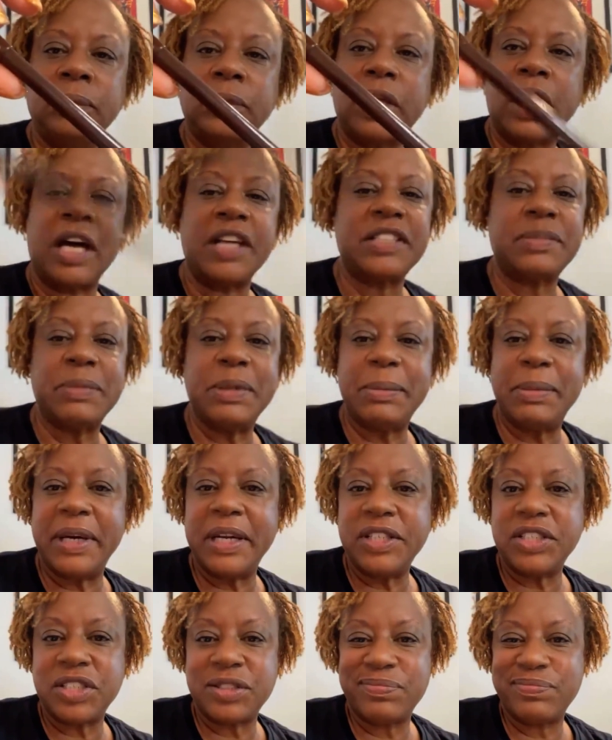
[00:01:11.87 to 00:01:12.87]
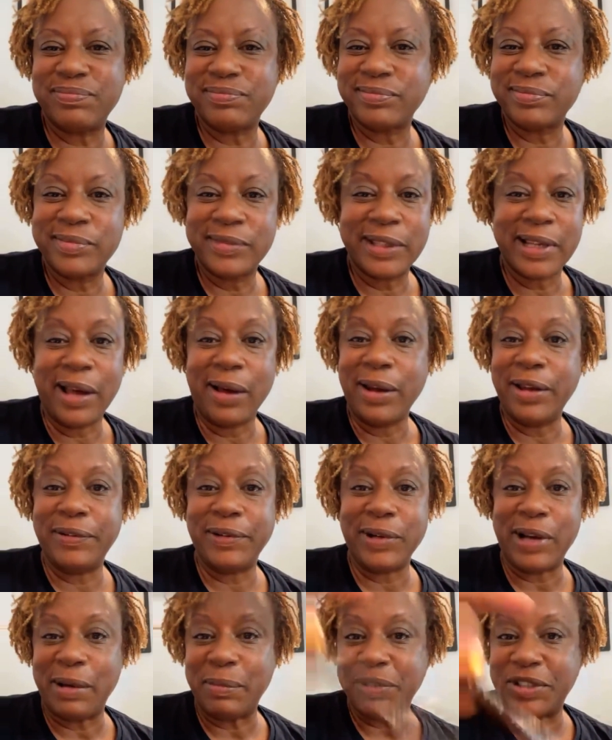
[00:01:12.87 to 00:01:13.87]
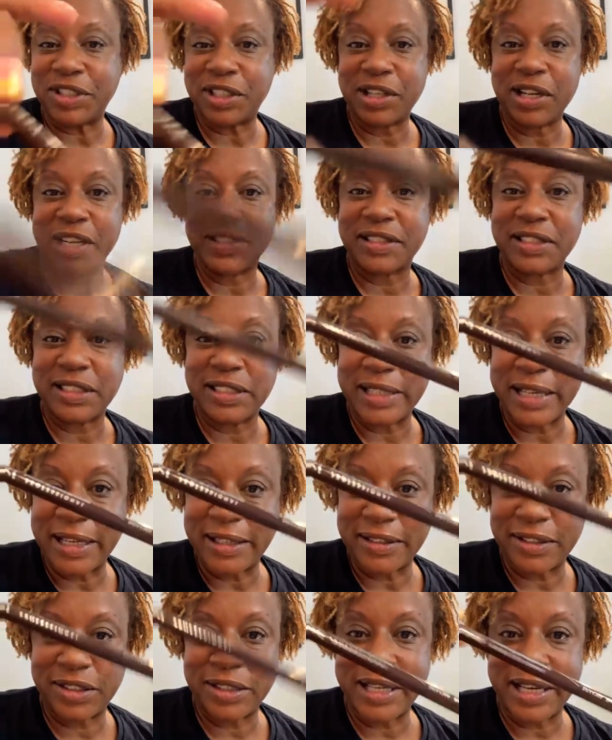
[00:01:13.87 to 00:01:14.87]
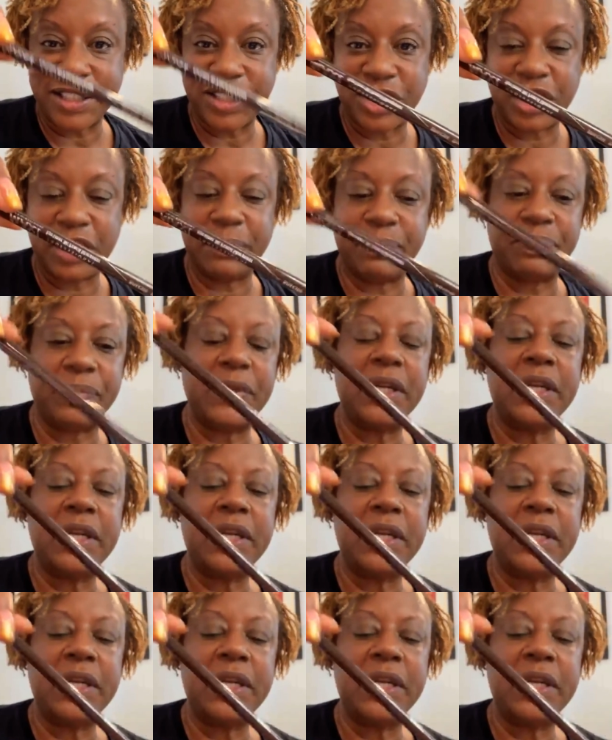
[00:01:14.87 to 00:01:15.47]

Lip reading: cost me much. I don't even know how much it costs. It's that cheap.